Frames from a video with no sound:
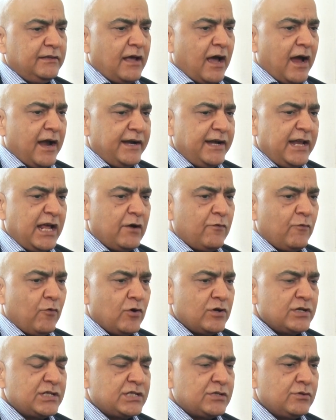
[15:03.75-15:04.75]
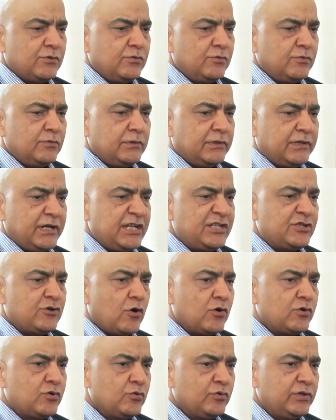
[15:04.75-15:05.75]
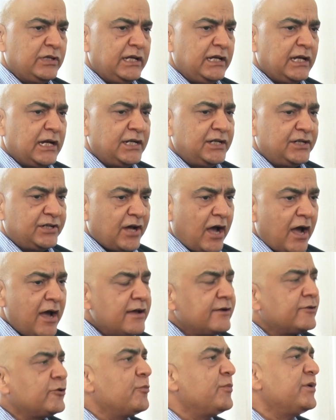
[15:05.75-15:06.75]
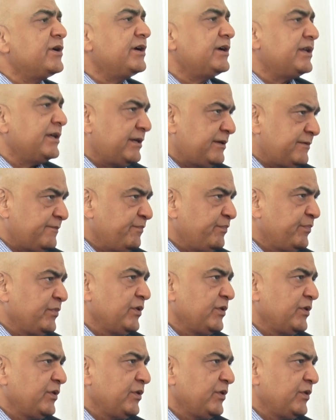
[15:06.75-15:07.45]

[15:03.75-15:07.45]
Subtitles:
The idea was to reach out to the entire community